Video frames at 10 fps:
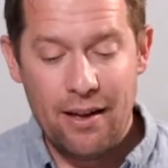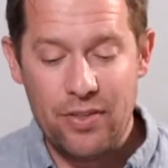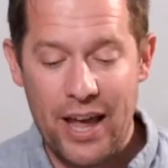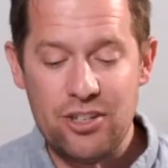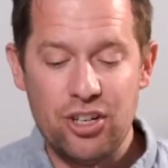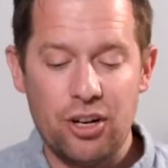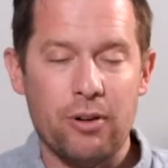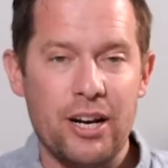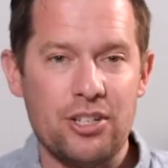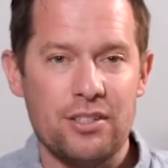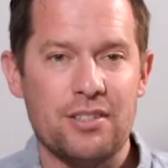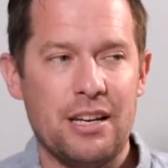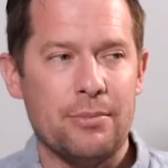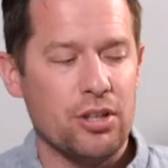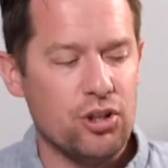That generation
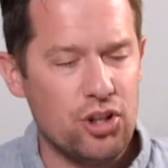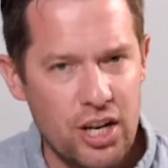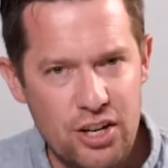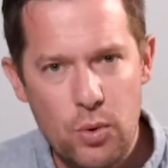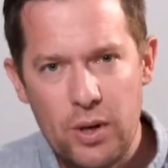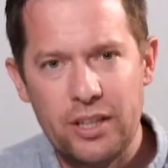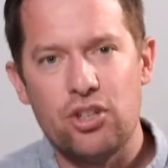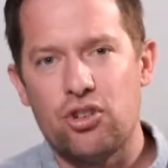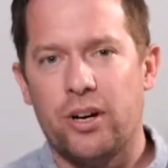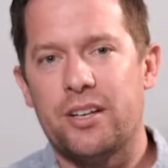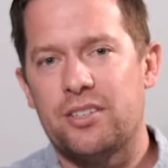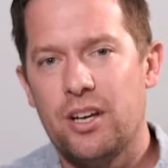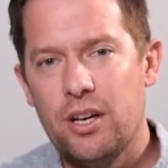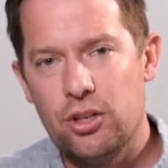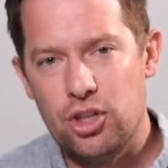seems to genuinely trust
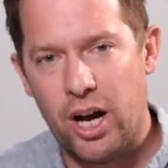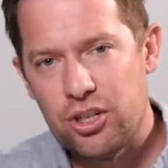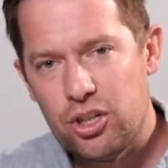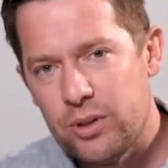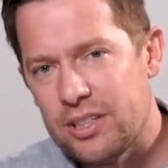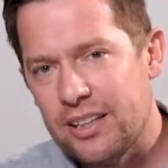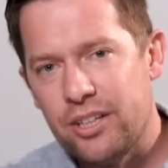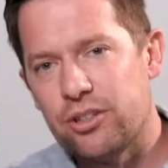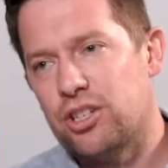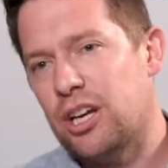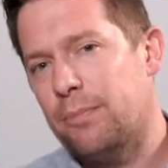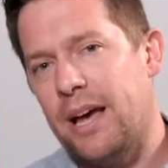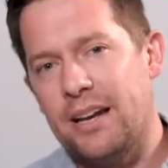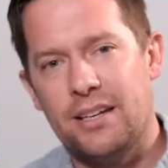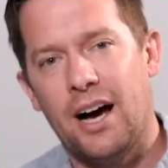Joshua's leadership
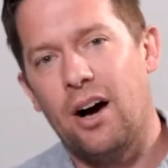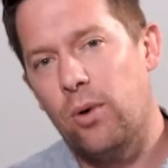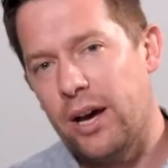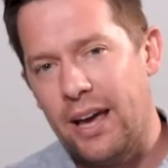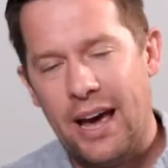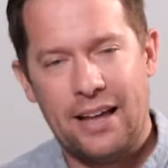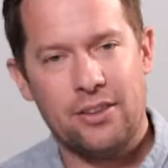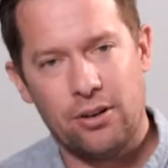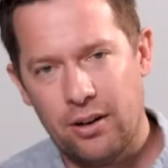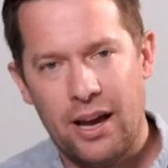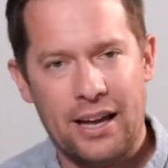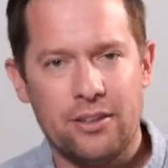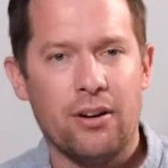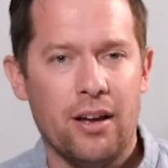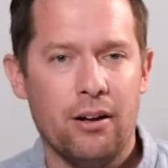and Yahweh at
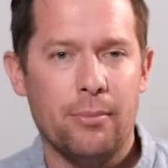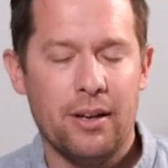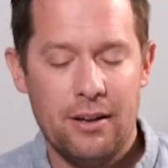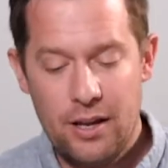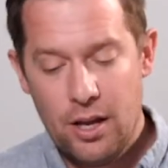their helm.